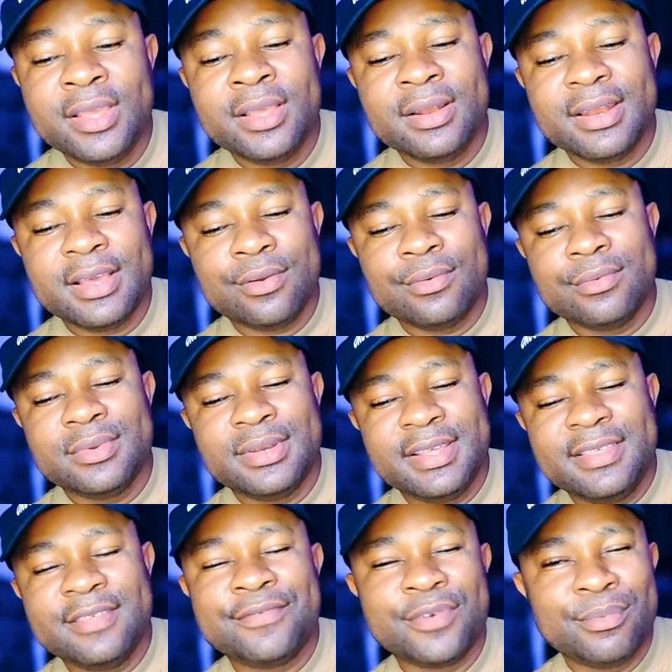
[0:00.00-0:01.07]
Now, this
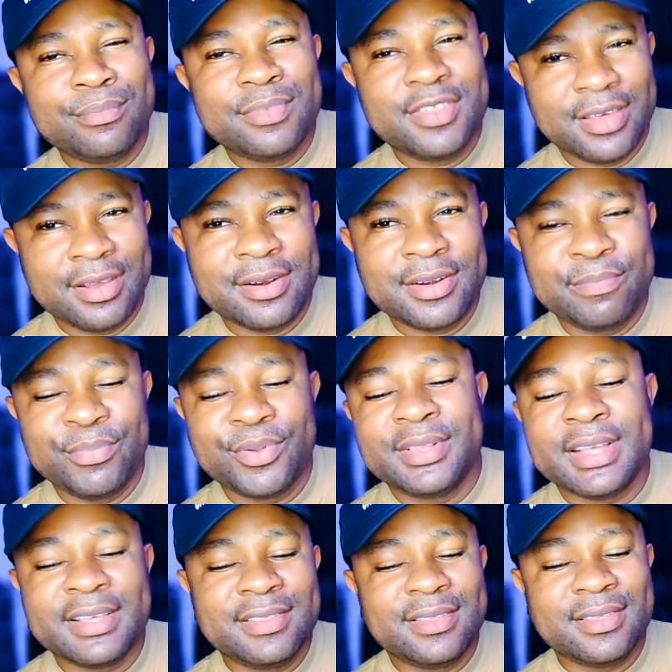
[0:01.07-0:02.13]
is from Shiroro
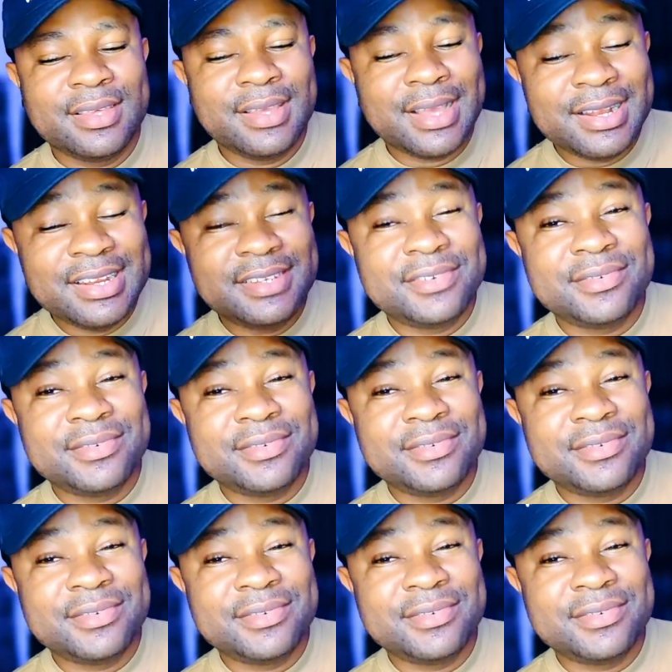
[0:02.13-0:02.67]
Reporters, and it